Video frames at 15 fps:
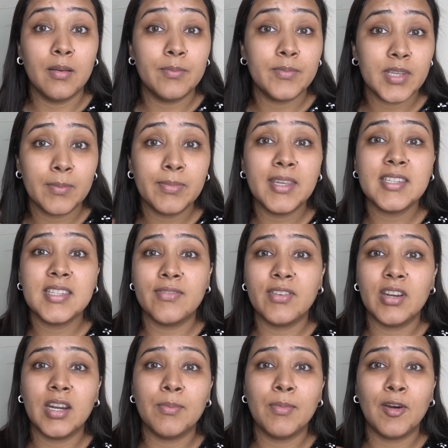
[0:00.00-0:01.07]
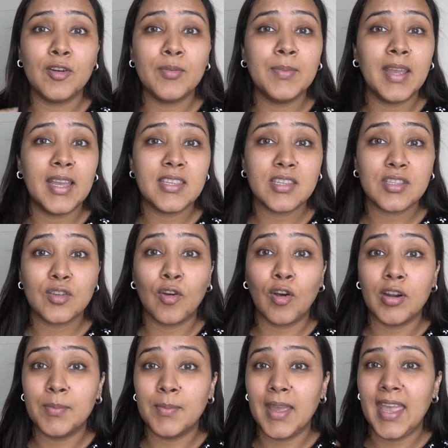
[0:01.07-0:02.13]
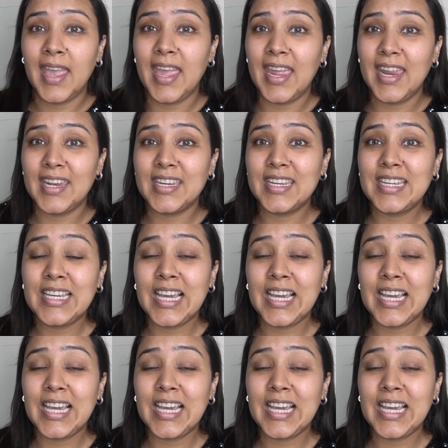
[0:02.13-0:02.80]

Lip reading: something different about me, I just got my hair